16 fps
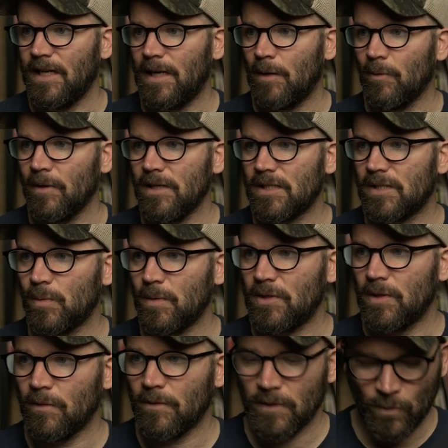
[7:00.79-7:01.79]
and we're going to
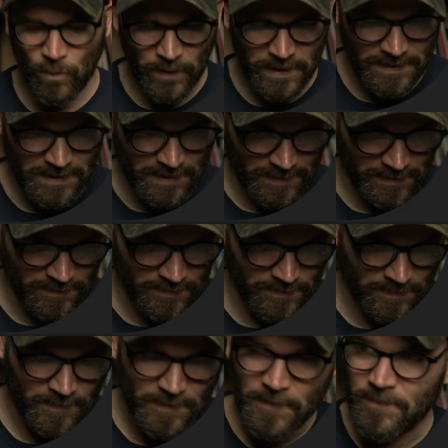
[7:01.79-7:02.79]
switch over to
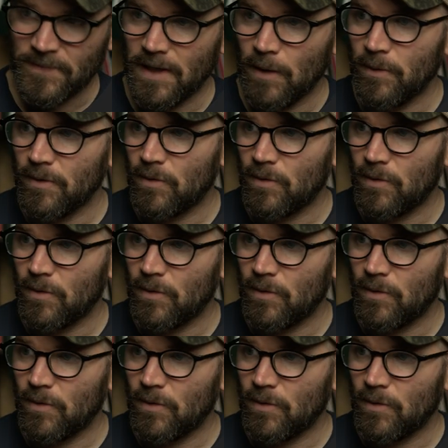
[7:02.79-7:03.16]
Wingdings. Now